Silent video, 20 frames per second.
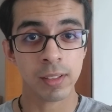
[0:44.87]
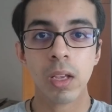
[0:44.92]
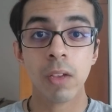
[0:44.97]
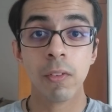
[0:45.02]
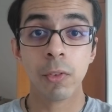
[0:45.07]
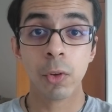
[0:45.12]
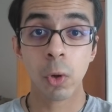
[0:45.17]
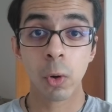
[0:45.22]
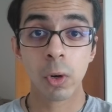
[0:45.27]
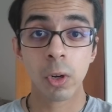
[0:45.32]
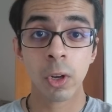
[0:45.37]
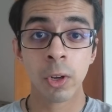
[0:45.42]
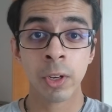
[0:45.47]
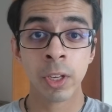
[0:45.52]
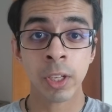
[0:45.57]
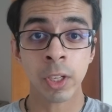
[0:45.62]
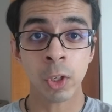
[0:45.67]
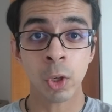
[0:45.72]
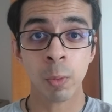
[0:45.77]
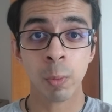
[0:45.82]
If you're
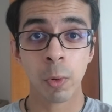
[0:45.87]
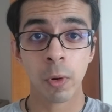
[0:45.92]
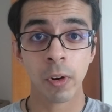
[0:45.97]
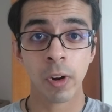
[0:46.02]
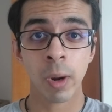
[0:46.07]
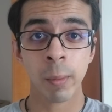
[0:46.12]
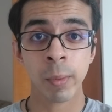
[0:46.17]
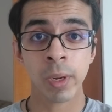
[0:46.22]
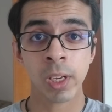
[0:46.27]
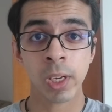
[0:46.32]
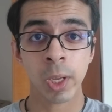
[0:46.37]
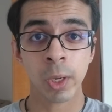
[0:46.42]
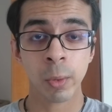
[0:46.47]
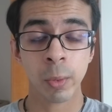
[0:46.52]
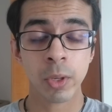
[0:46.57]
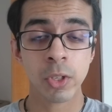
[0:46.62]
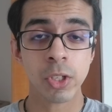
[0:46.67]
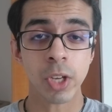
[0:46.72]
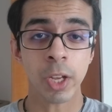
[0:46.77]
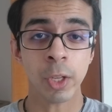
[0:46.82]
learning a new programming
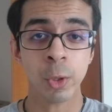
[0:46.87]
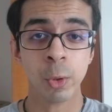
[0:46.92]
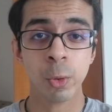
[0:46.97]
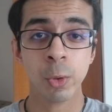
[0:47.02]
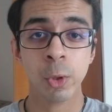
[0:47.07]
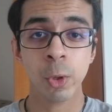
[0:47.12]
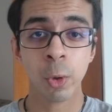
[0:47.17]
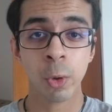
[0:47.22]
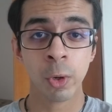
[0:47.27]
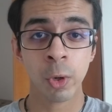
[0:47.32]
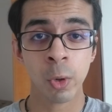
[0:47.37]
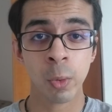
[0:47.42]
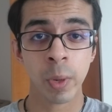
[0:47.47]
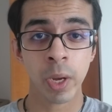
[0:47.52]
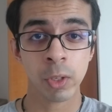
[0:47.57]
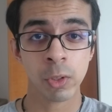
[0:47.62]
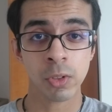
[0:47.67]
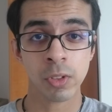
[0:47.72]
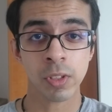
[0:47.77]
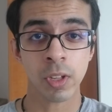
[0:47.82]
language and you don't know
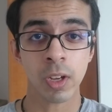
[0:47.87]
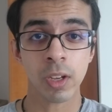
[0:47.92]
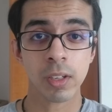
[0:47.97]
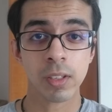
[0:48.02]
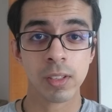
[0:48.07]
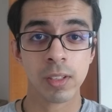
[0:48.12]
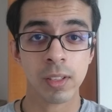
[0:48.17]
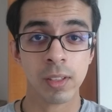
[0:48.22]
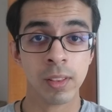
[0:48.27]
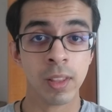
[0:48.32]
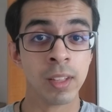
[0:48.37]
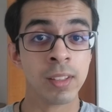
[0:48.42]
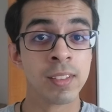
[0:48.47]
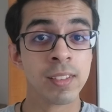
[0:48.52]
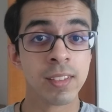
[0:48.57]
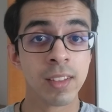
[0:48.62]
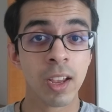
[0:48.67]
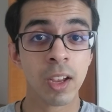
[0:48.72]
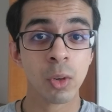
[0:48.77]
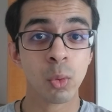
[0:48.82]
where to start, then
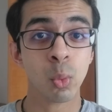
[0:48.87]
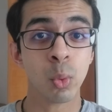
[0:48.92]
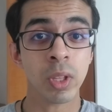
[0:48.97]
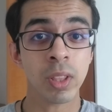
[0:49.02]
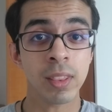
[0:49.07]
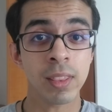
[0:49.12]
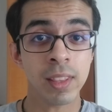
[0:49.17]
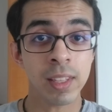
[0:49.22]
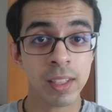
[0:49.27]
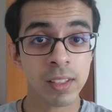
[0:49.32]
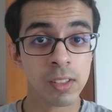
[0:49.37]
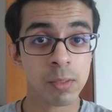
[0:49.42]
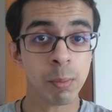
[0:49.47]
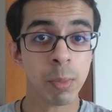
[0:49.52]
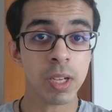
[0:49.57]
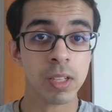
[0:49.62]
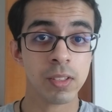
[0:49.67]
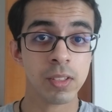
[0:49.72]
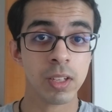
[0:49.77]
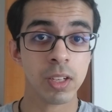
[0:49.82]
start with these
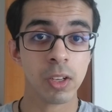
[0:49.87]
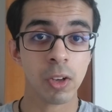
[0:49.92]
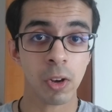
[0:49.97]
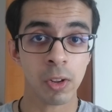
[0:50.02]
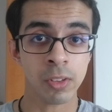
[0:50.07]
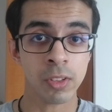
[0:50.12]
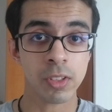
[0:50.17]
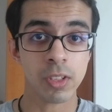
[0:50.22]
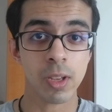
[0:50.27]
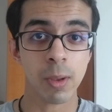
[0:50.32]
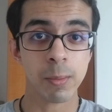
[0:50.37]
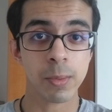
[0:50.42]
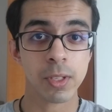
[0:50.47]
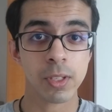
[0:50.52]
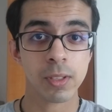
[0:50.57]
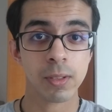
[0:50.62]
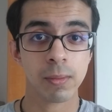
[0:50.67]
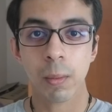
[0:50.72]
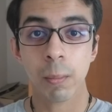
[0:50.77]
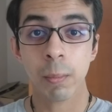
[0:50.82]
basic
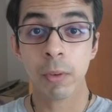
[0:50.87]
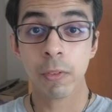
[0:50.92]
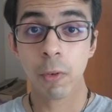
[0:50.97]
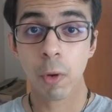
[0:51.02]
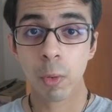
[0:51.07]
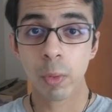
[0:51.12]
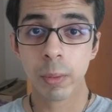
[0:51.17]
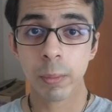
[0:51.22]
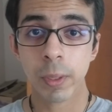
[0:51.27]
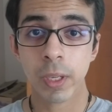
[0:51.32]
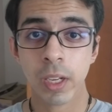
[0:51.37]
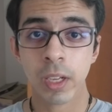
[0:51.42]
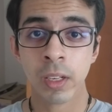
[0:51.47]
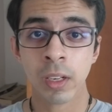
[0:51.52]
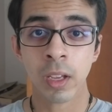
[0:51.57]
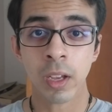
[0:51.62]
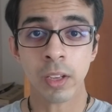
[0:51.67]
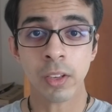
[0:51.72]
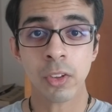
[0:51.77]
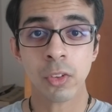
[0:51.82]
concepts. Before we begin,
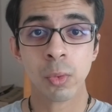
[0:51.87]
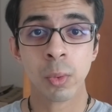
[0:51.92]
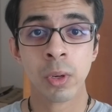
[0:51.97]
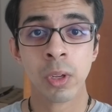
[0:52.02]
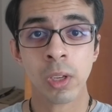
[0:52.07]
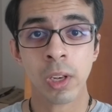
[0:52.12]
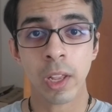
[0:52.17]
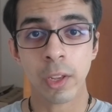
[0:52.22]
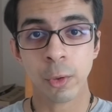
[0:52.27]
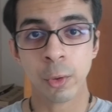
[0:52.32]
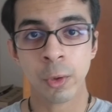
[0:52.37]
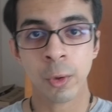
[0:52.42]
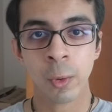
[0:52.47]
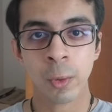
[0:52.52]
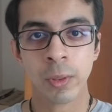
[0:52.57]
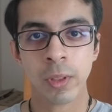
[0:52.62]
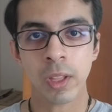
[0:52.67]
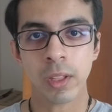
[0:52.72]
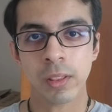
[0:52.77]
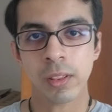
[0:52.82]
I just want to let you
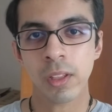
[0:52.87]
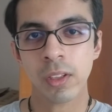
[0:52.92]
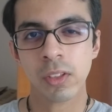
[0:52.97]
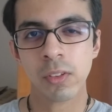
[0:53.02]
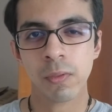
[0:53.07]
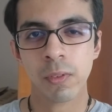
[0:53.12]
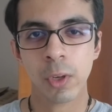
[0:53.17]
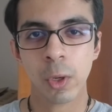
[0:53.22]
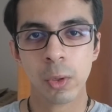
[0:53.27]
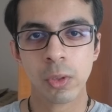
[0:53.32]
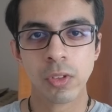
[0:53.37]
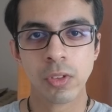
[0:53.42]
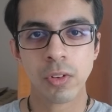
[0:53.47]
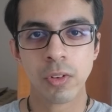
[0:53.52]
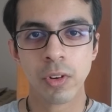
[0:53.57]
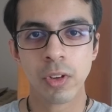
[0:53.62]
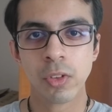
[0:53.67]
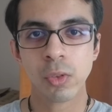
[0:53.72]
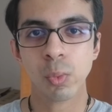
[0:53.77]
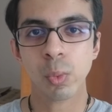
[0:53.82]
know that this video
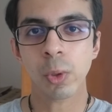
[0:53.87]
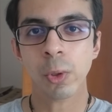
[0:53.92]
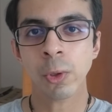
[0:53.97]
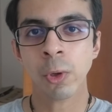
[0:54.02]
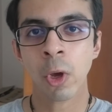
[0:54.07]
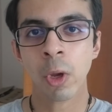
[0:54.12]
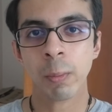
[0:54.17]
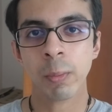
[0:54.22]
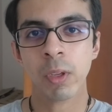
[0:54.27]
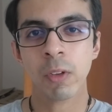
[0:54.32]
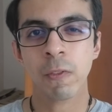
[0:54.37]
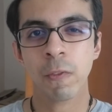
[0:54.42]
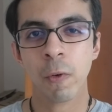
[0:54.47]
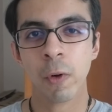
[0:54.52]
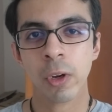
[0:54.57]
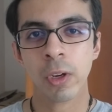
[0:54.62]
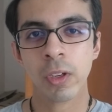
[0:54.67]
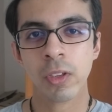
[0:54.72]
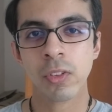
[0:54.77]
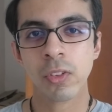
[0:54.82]
series will not be
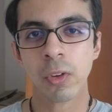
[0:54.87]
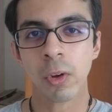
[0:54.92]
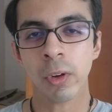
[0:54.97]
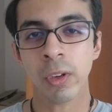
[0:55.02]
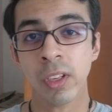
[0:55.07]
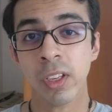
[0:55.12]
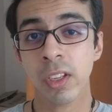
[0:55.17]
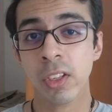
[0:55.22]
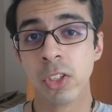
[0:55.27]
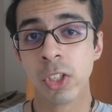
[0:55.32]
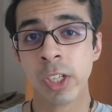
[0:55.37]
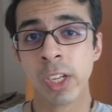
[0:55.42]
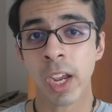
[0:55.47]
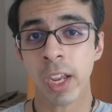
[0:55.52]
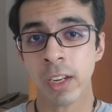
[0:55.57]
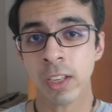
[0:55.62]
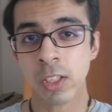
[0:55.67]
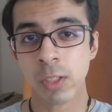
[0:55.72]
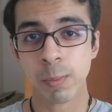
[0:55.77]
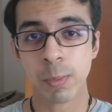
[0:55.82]
focused on teaching
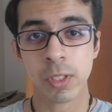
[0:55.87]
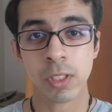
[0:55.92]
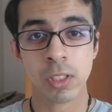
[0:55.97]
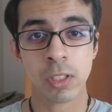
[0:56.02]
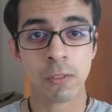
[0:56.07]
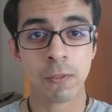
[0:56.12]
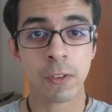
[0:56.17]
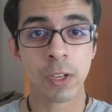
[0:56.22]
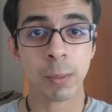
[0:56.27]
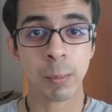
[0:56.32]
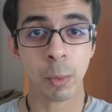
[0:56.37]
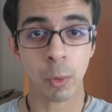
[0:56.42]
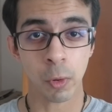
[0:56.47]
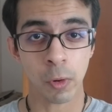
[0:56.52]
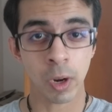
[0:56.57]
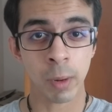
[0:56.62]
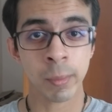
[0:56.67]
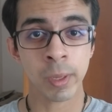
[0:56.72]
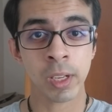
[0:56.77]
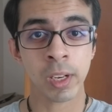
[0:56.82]
any specific
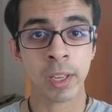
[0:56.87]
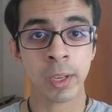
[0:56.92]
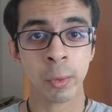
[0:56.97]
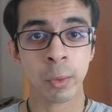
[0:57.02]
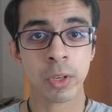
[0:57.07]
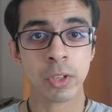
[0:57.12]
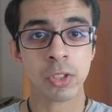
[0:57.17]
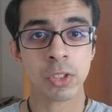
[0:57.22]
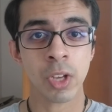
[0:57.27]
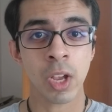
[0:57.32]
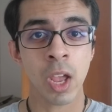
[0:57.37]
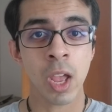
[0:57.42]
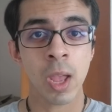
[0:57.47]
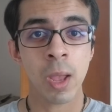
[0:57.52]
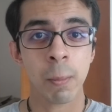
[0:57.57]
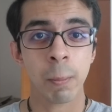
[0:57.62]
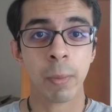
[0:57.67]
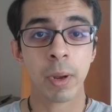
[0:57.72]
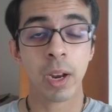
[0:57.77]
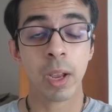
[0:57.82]
programming language,
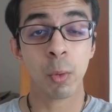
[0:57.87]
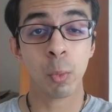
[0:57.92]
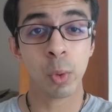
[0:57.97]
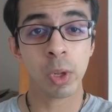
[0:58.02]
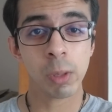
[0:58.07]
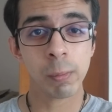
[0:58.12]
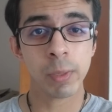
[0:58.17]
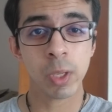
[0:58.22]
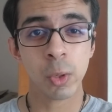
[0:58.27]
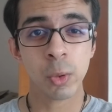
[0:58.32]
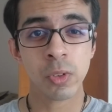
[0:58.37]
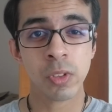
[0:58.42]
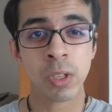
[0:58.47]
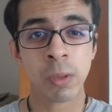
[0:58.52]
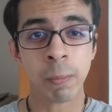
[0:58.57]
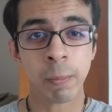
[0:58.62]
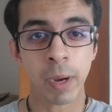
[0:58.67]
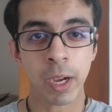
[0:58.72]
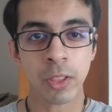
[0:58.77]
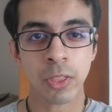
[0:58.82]
but I will be
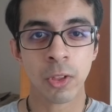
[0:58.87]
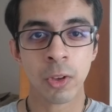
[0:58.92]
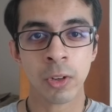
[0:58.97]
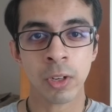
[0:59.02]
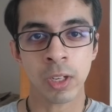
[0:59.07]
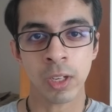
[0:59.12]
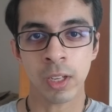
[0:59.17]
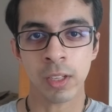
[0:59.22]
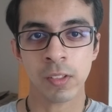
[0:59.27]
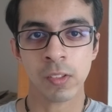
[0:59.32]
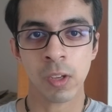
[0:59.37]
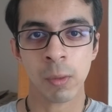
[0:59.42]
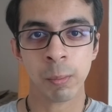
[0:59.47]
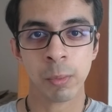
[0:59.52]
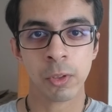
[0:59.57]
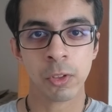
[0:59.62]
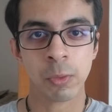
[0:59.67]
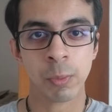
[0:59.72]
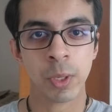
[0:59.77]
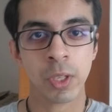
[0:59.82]
using Python in
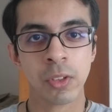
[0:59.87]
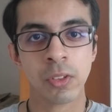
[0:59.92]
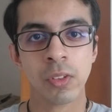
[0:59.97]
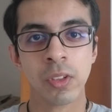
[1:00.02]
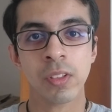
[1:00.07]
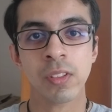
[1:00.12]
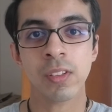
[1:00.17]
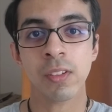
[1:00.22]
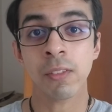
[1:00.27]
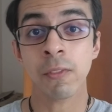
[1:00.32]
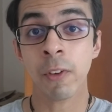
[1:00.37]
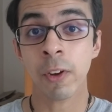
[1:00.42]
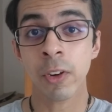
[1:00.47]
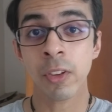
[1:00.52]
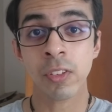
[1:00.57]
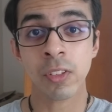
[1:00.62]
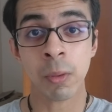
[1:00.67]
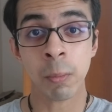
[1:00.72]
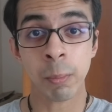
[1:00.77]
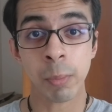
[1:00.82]
examples because it's a very
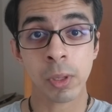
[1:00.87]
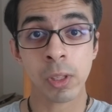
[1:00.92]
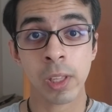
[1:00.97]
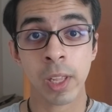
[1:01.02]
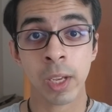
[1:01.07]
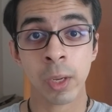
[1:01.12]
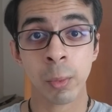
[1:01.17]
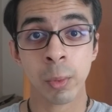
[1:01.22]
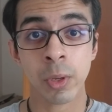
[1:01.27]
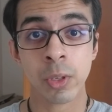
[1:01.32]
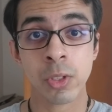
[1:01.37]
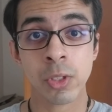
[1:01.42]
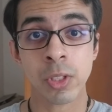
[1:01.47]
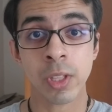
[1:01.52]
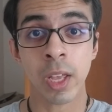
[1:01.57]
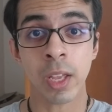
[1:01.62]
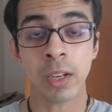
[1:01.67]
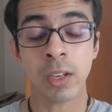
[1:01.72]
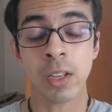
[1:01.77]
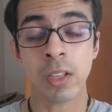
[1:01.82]
simple language
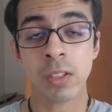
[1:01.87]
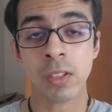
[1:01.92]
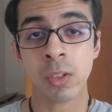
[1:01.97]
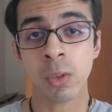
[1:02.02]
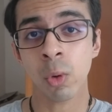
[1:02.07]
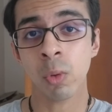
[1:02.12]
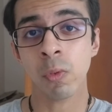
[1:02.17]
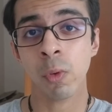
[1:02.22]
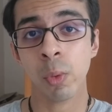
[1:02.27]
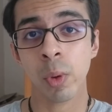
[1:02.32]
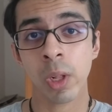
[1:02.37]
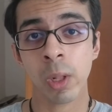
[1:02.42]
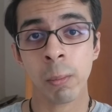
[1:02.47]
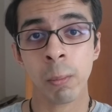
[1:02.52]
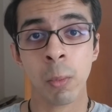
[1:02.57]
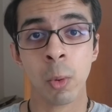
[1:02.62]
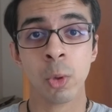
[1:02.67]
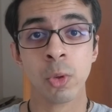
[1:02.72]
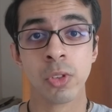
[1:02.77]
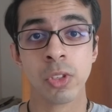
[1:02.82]
that doesn't
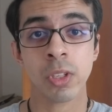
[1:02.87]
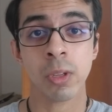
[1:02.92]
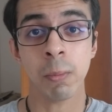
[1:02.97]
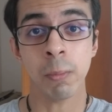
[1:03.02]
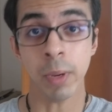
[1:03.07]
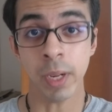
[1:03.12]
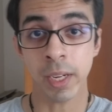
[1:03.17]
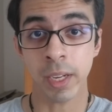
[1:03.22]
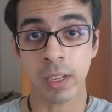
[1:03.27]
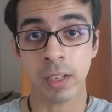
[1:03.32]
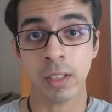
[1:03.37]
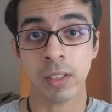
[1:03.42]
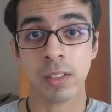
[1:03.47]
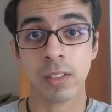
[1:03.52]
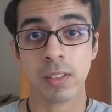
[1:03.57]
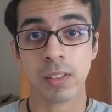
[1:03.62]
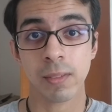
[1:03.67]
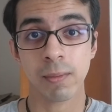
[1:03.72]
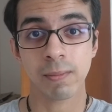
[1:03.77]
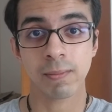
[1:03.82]
overwhelm most beginners.